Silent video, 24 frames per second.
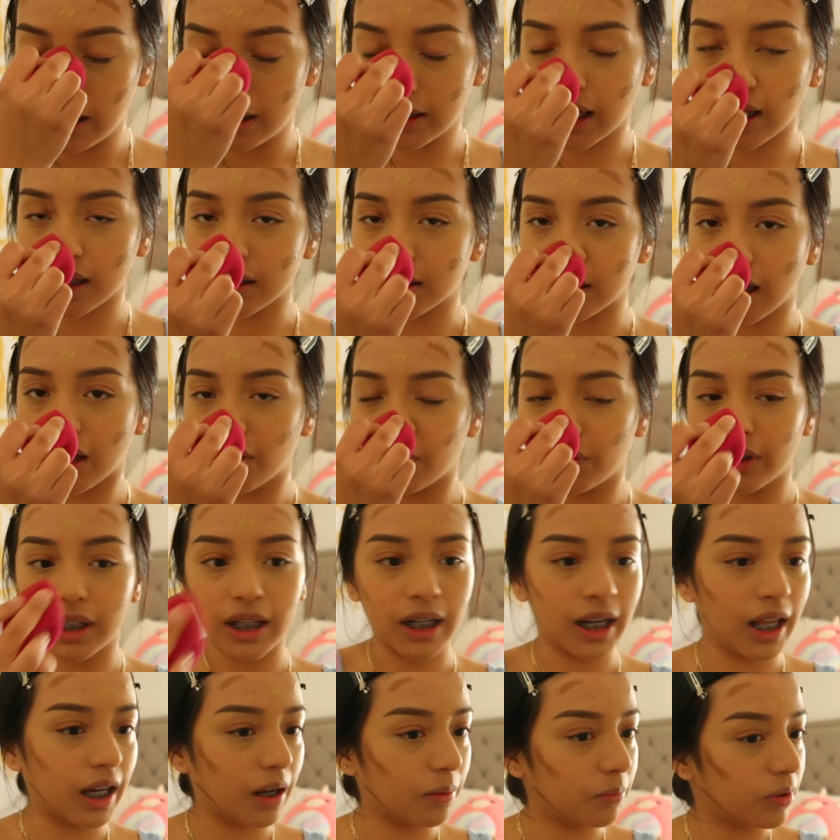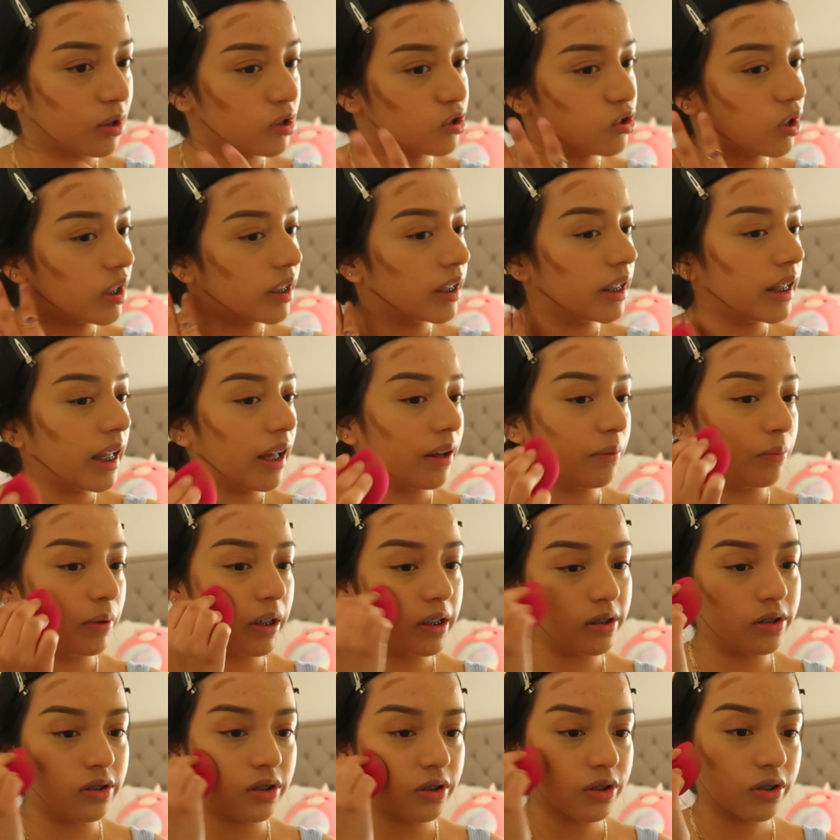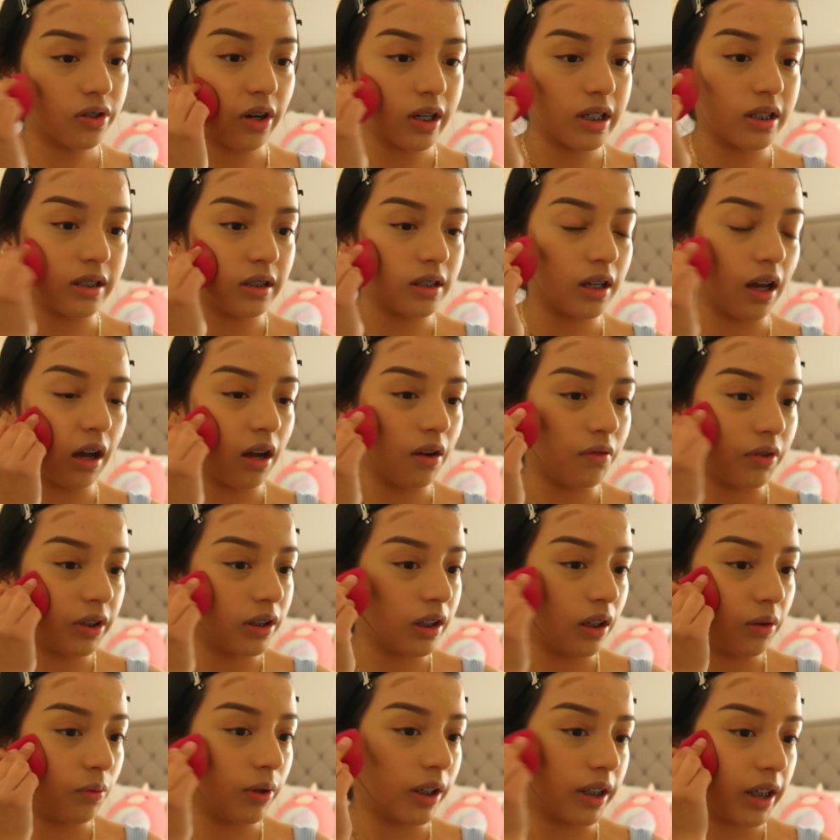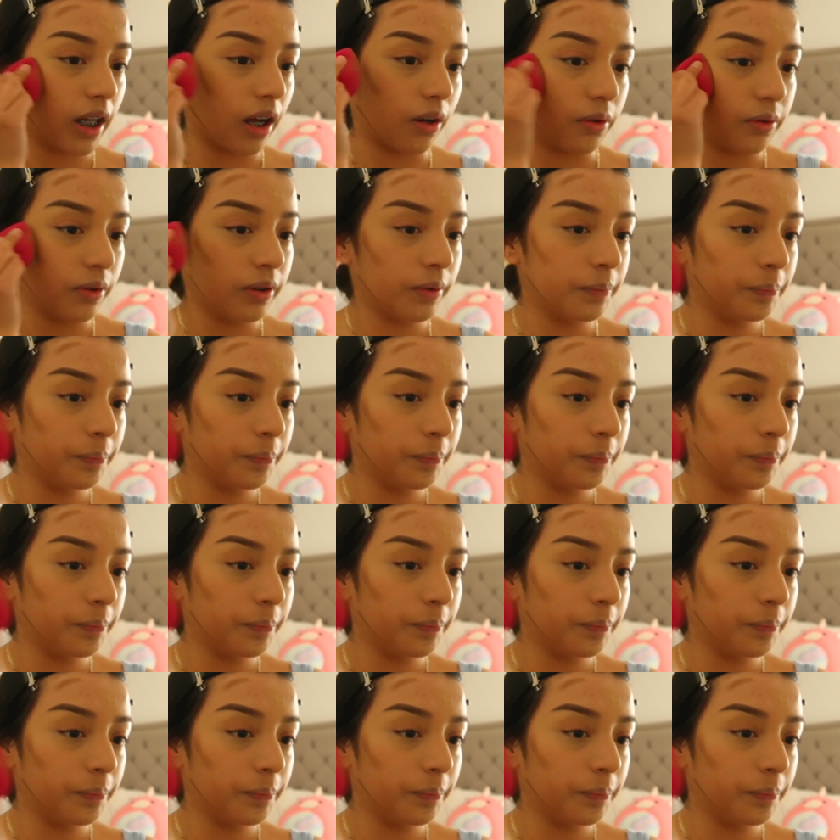That's not funny. Like, I'm not trying to laugh, but it's just crazy how everything went down.